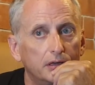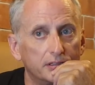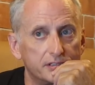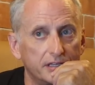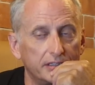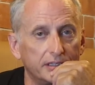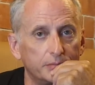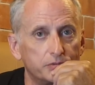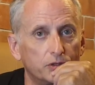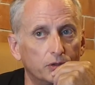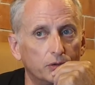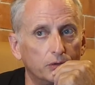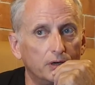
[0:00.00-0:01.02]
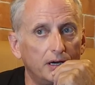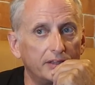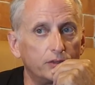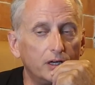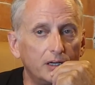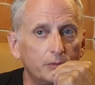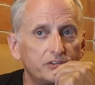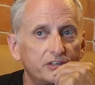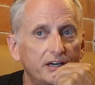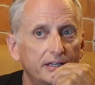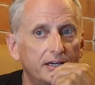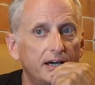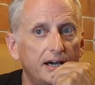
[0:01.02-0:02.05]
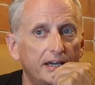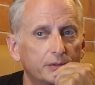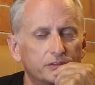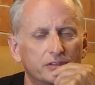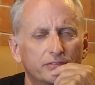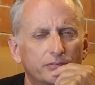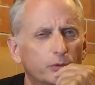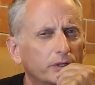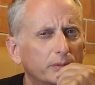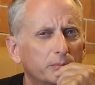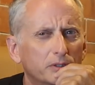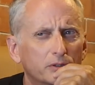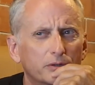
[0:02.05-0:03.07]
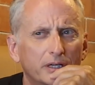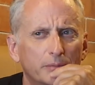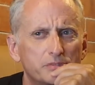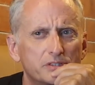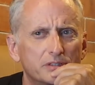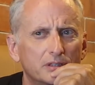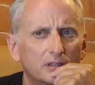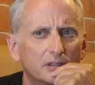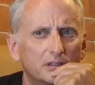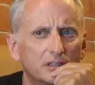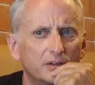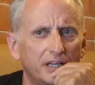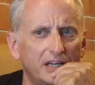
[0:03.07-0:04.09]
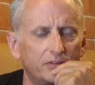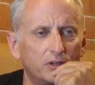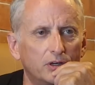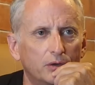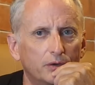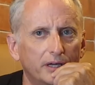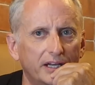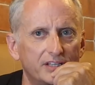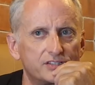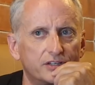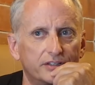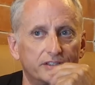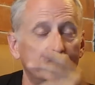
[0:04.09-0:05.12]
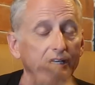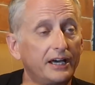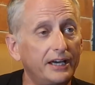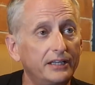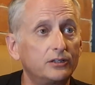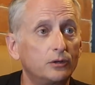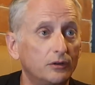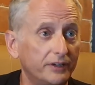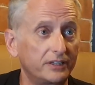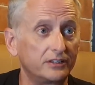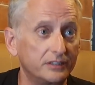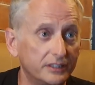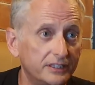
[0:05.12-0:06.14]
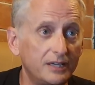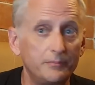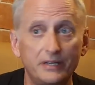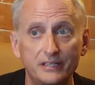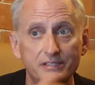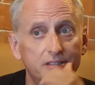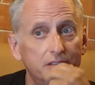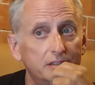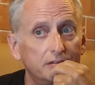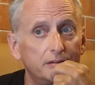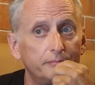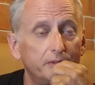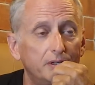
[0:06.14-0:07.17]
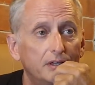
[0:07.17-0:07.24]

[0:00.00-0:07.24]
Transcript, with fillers: Uh, statin. Yeah. So I thought it was kind of high. I was at 40 milligrams a, a, year and a half ago, and I started thinking I didn't know if I could get that medicine yeah. here.